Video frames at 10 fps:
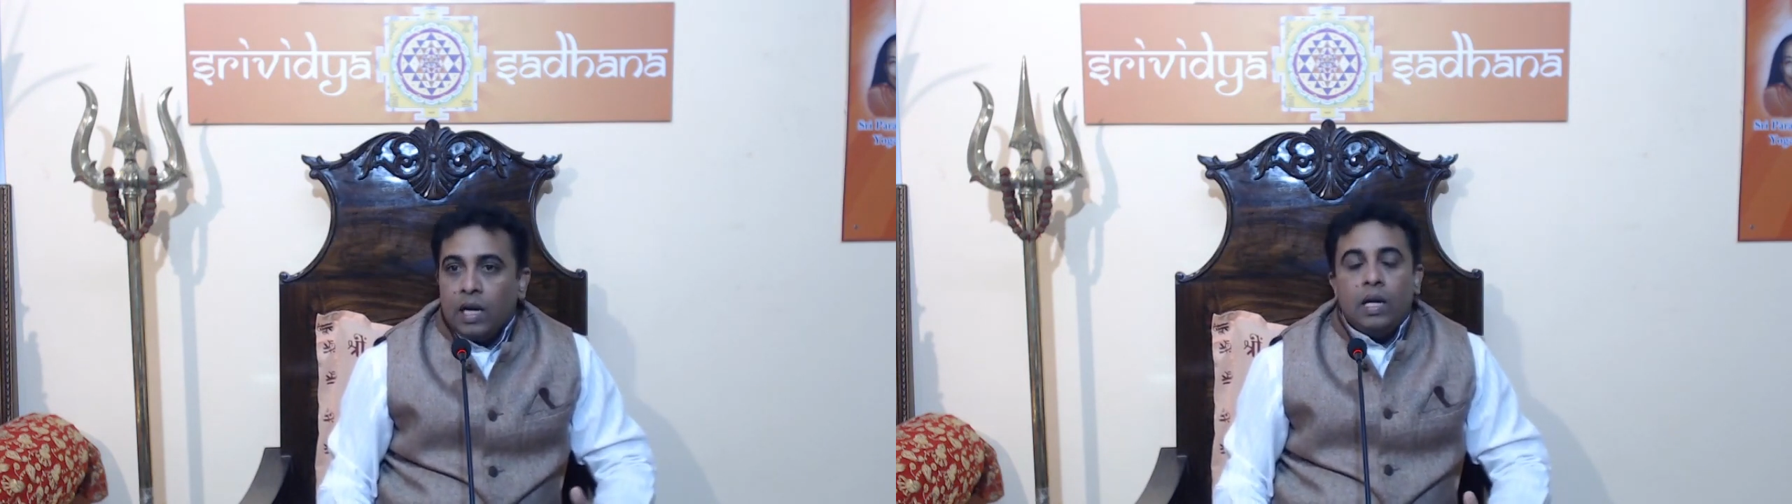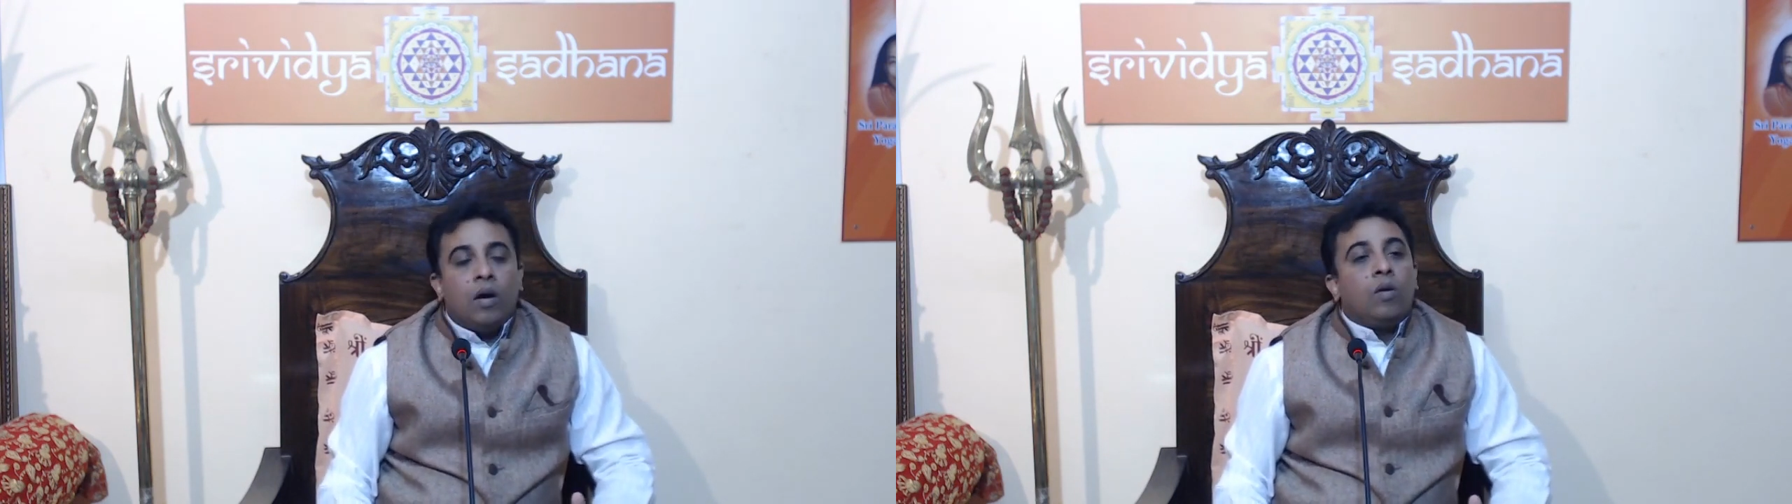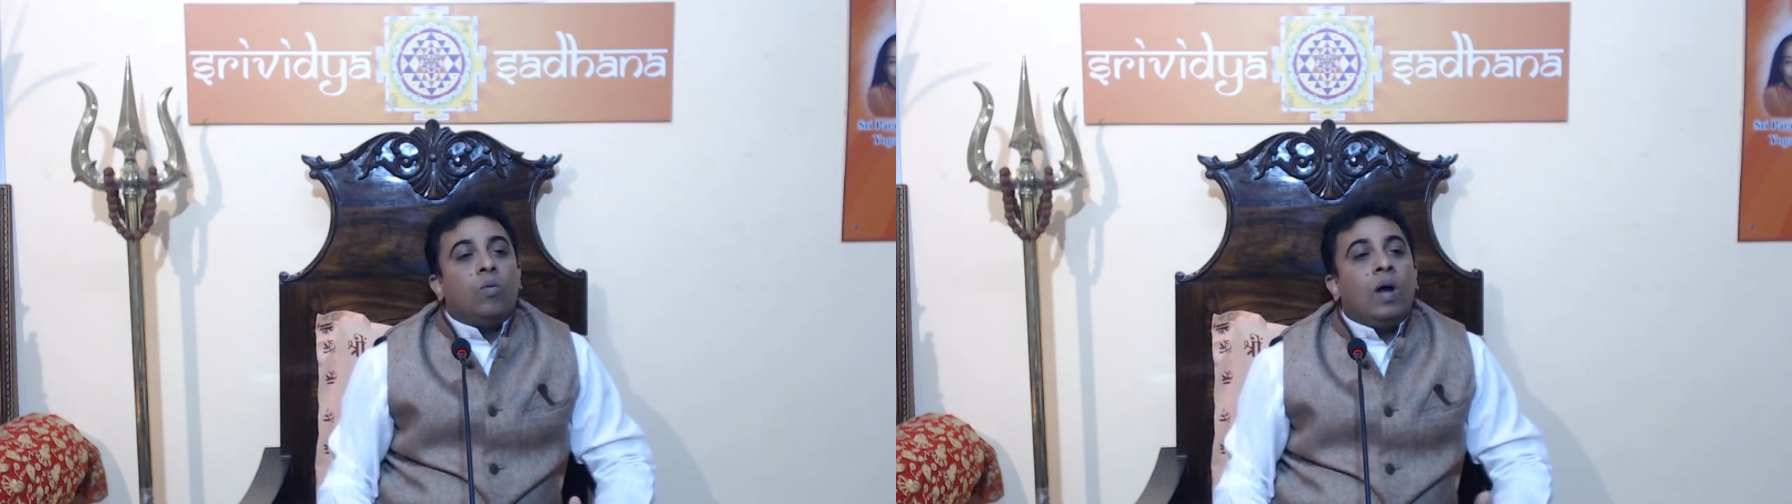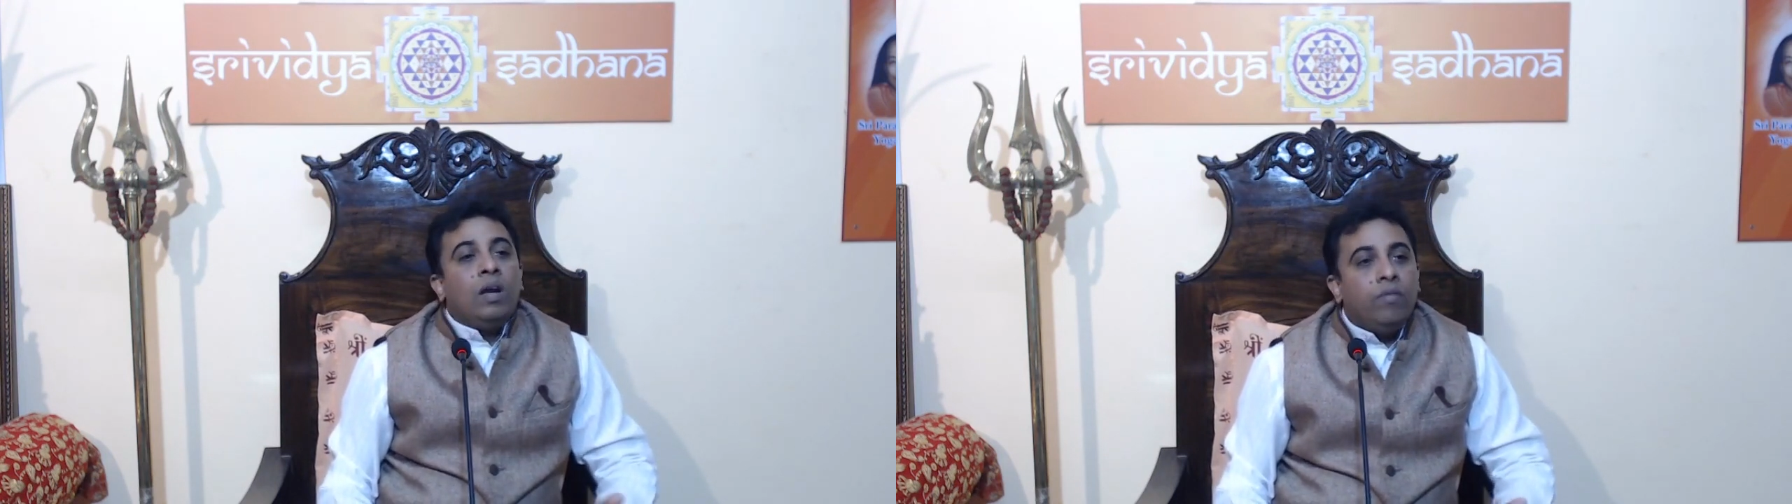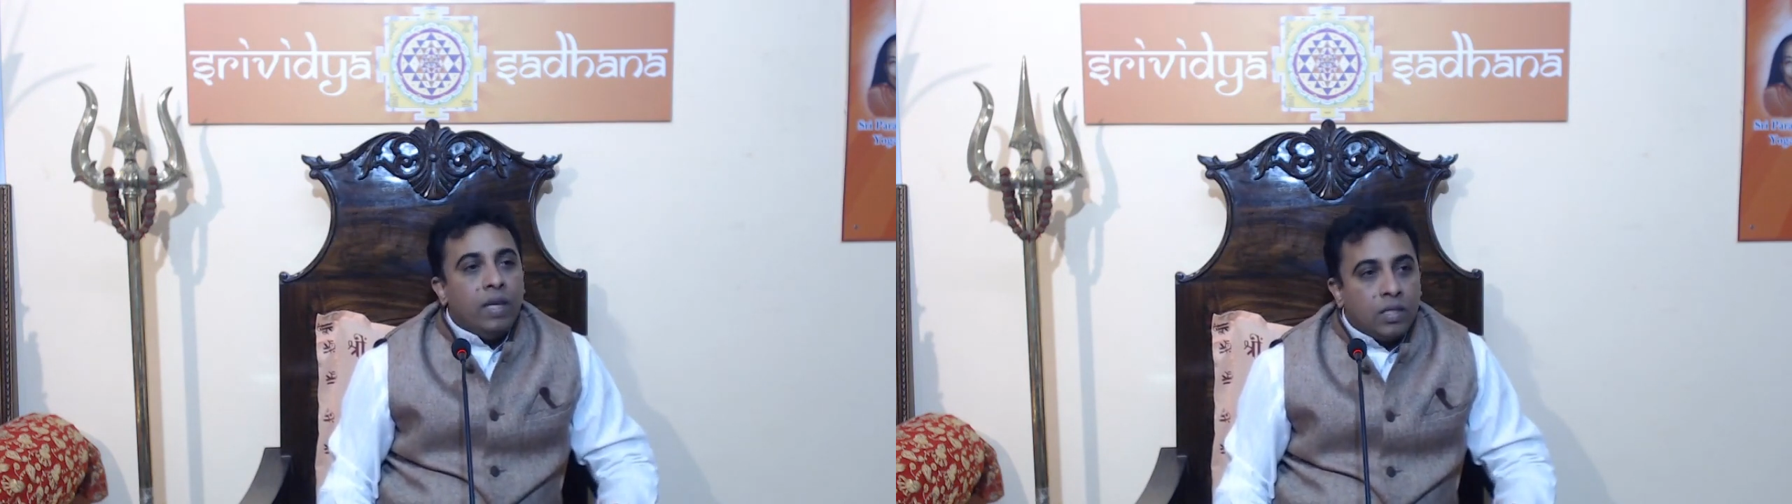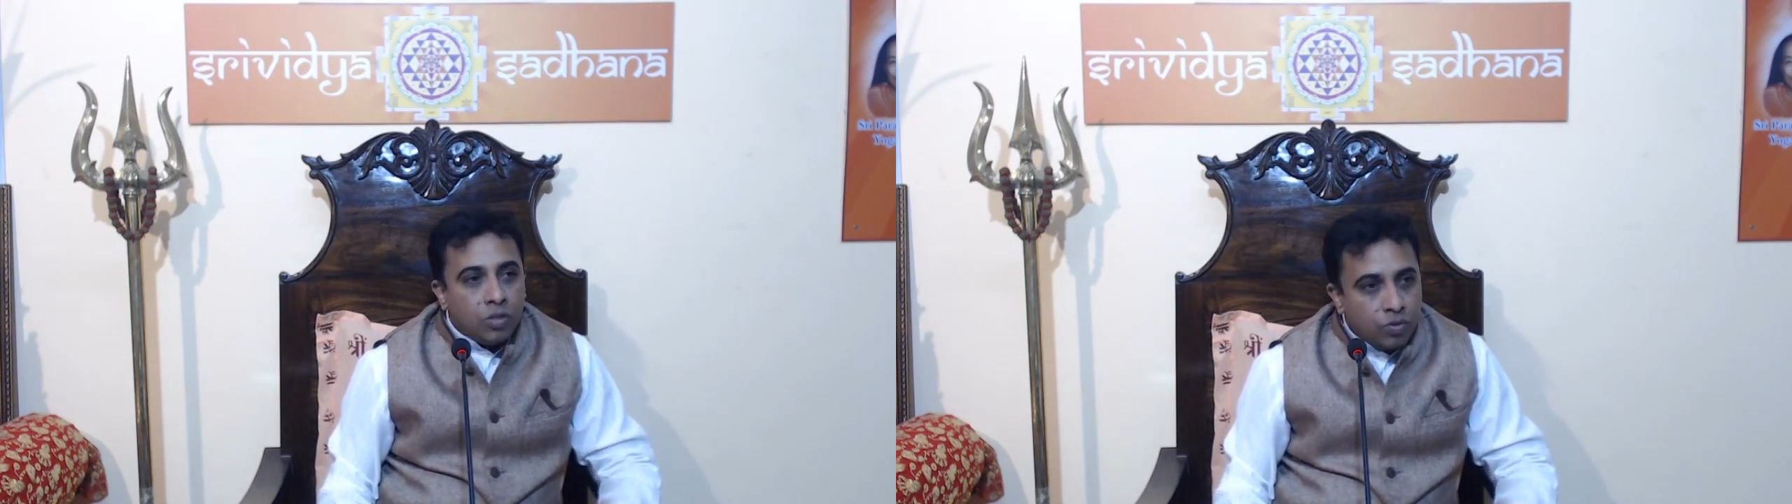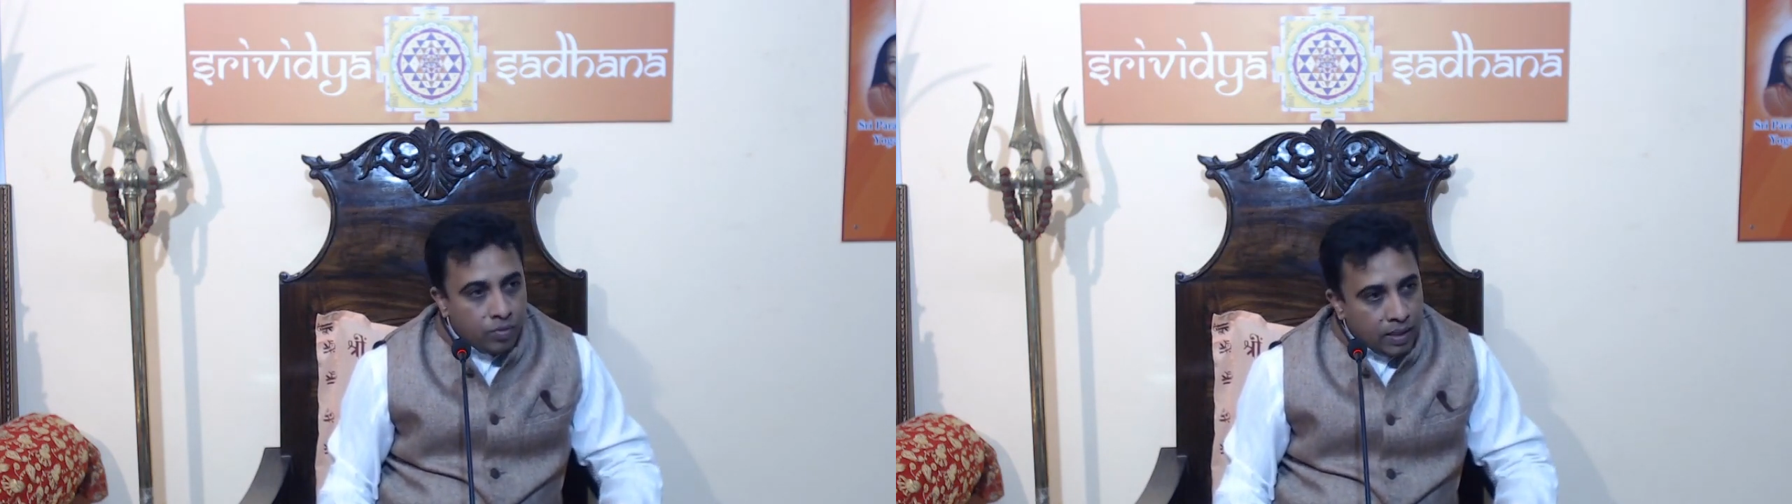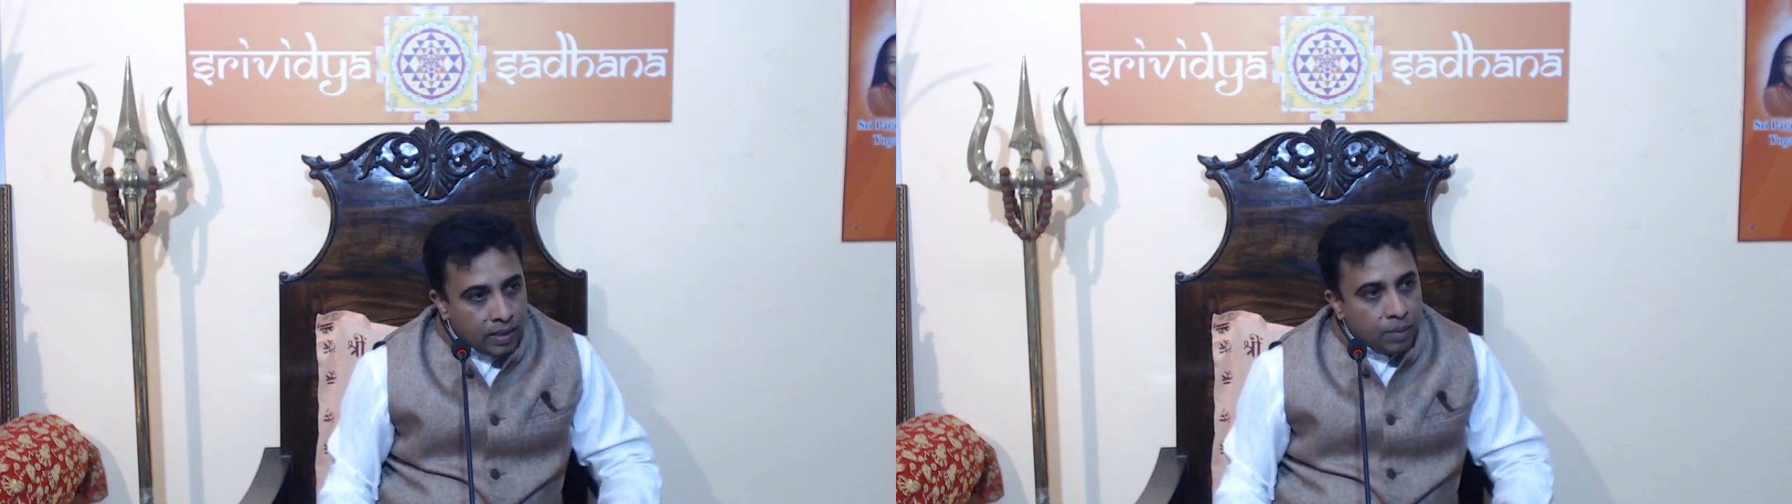Or 1 week, 2 week.